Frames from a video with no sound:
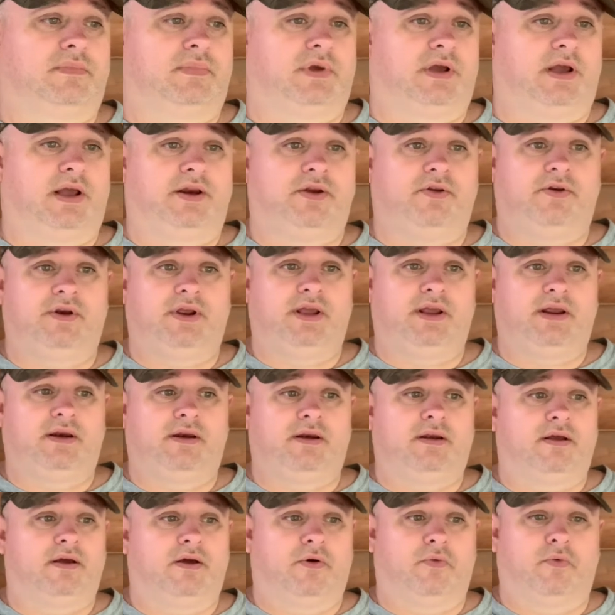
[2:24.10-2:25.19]
And you need
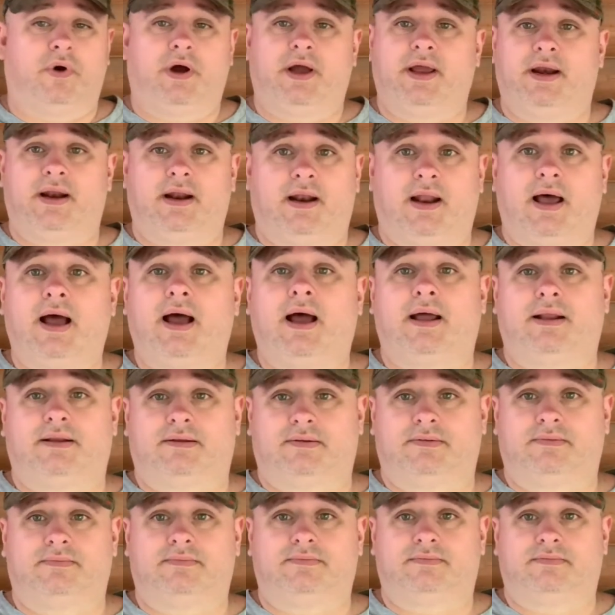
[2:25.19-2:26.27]
a way to light
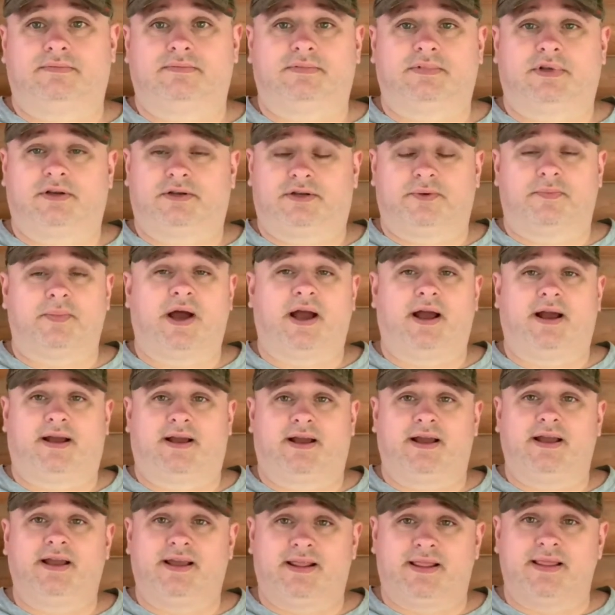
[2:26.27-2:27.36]
the tobacco
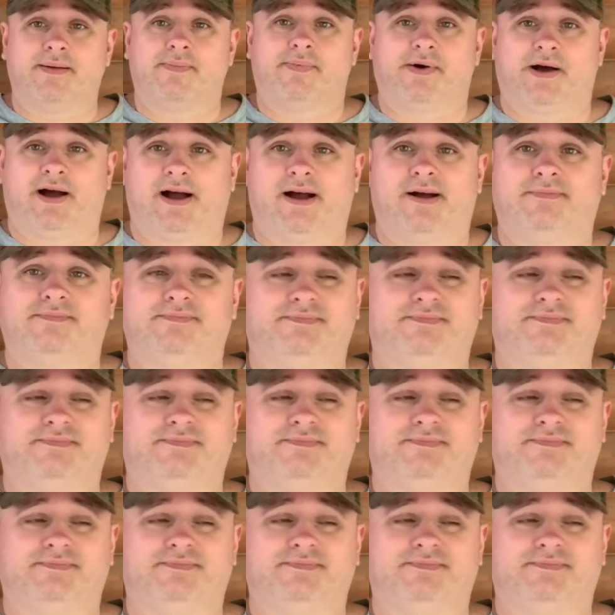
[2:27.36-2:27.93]
in the pipe.